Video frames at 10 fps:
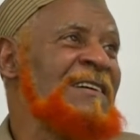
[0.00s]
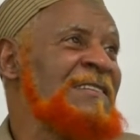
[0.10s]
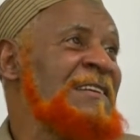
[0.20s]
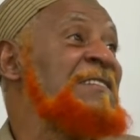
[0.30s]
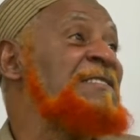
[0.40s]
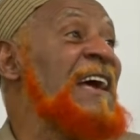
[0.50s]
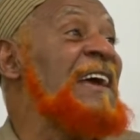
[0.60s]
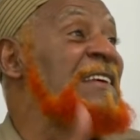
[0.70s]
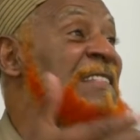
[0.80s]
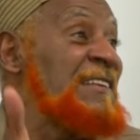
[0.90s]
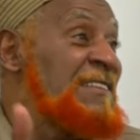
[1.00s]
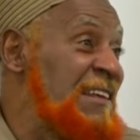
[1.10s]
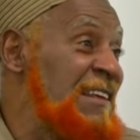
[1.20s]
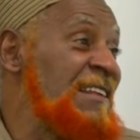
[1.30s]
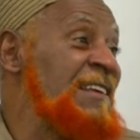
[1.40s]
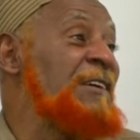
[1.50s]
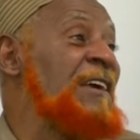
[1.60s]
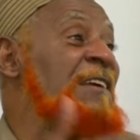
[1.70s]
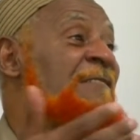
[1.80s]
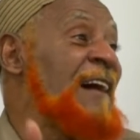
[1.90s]
Did he say anything? Did he leave
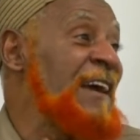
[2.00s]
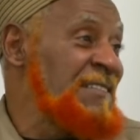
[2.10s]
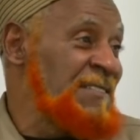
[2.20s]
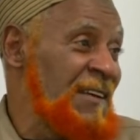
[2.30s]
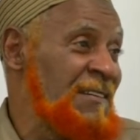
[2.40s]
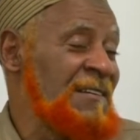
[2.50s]
any advice,